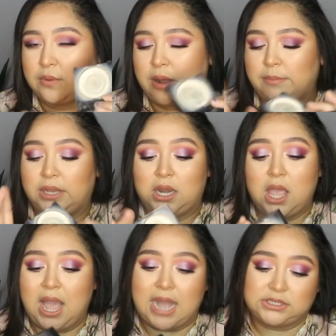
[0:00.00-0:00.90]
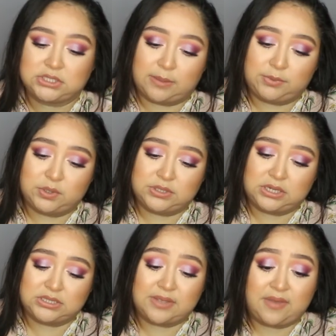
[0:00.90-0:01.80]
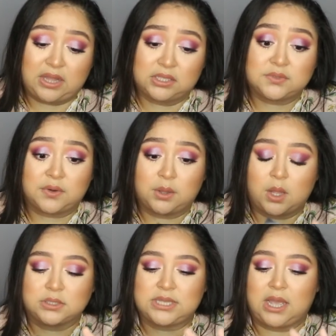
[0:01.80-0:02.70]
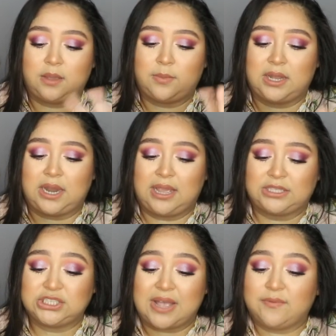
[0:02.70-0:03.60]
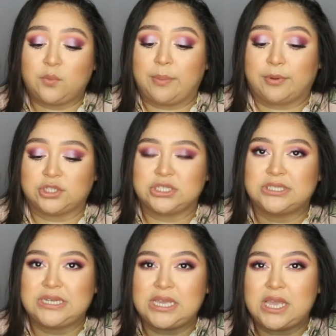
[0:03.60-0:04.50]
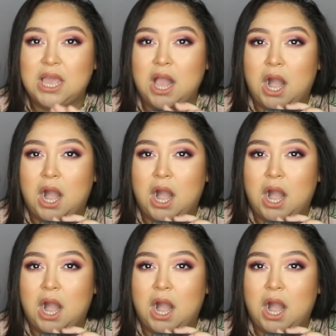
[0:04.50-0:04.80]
around, but I just stopped using it because I've had this for a long time, and I just haven't repurchased it.